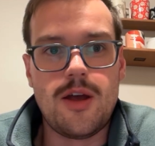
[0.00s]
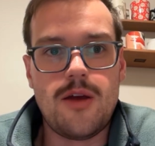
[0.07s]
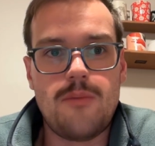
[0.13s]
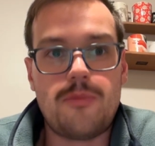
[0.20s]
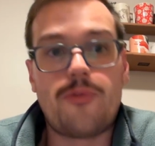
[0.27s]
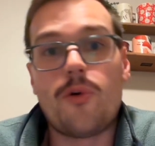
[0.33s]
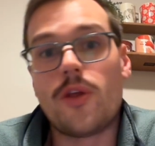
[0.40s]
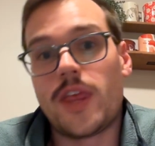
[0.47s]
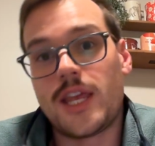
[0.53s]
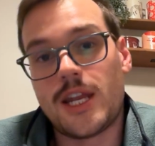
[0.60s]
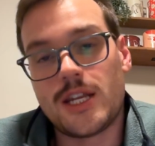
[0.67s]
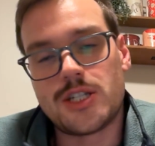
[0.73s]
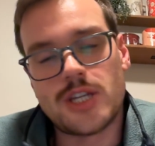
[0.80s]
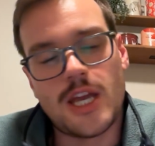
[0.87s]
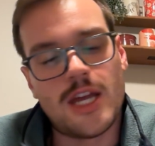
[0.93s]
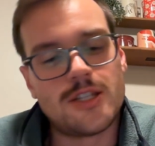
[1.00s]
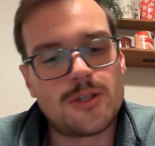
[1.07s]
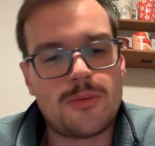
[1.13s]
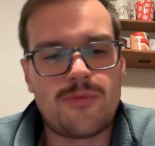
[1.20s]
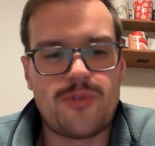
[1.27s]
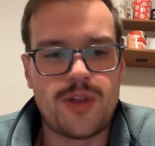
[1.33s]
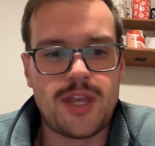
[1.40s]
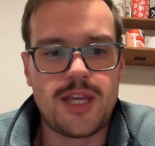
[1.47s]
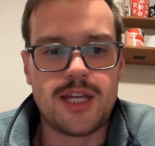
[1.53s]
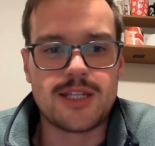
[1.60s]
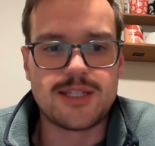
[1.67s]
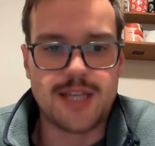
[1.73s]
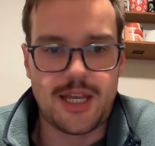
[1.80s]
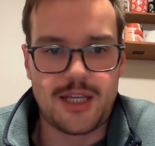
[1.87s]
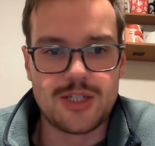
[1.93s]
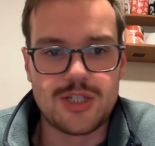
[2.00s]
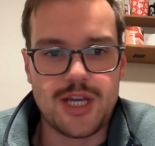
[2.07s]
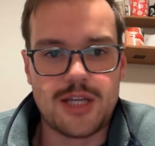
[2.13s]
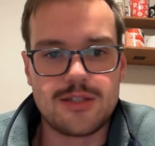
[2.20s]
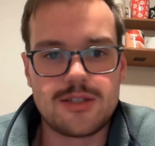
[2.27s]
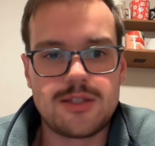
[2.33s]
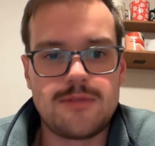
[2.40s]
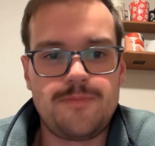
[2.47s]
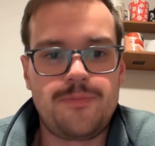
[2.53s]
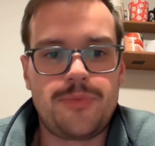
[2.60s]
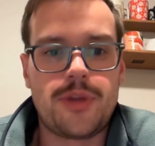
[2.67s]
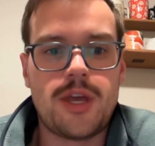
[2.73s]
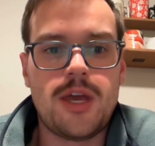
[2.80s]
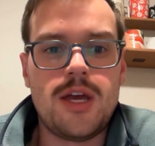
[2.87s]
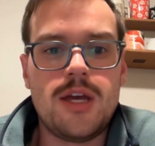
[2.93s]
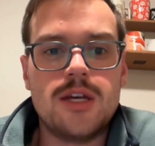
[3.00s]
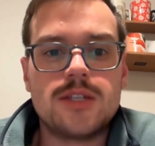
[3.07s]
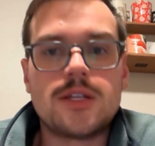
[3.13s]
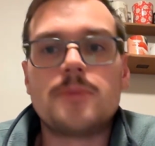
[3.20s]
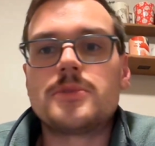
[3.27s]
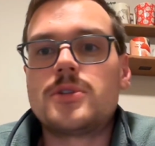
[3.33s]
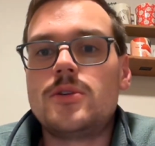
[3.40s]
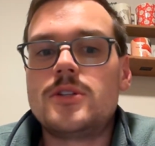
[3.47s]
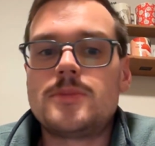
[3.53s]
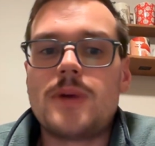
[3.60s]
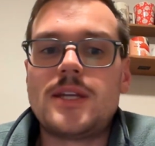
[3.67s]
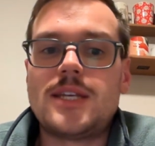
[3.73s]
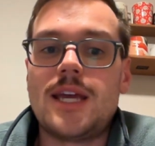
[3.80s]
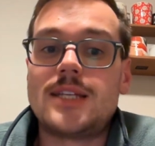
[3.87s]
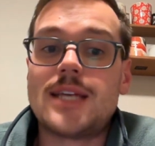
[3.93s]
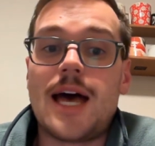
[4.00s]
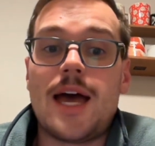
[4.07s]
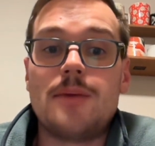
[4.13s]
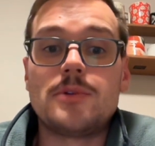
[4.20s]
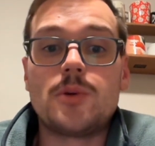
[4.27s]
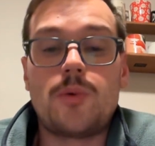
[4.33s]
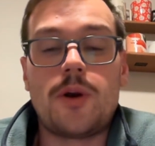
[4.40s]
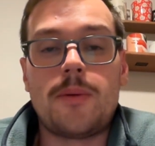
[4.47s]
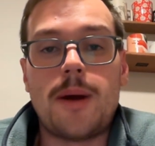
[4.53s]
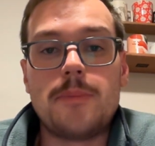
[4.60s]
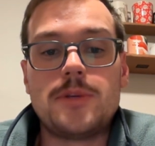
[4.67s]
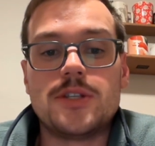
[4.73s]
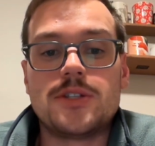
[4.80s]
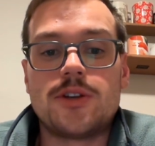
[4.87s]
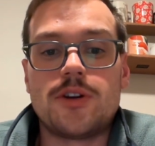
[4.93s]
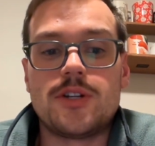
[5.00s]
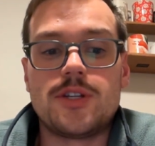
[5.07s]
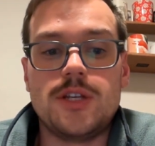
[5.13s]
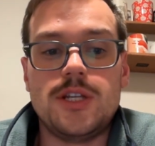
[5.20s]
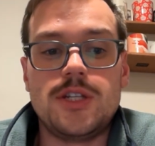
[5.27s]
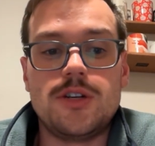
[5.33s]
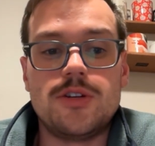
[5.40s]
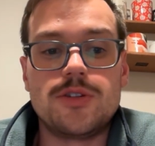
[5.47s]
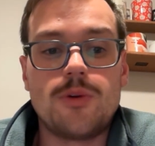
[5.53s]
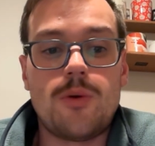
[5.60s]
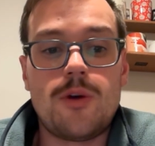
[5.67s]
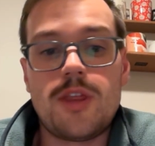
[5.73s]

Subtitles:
before they get a chance or before they get a second chance. Some students may take time to warm up to certain teachers, or